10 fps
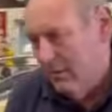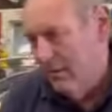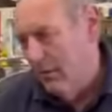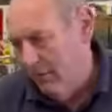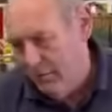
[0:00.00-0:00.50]

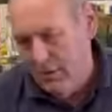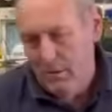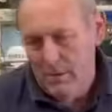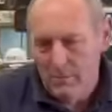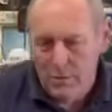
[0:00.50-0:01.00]
obviously
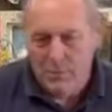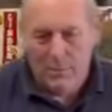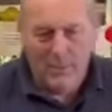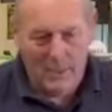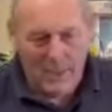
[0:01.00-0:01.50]
one of the most
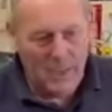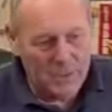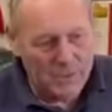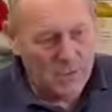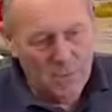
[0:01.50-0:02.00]
popular
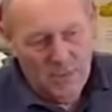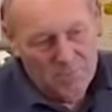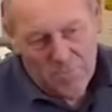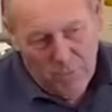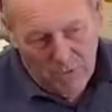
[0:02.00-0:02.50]
colours.
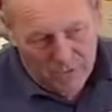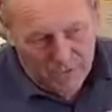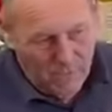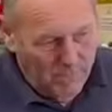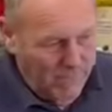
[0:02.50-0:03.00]

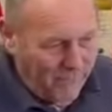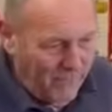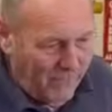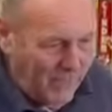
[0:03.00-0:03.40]
Personally, not my favourite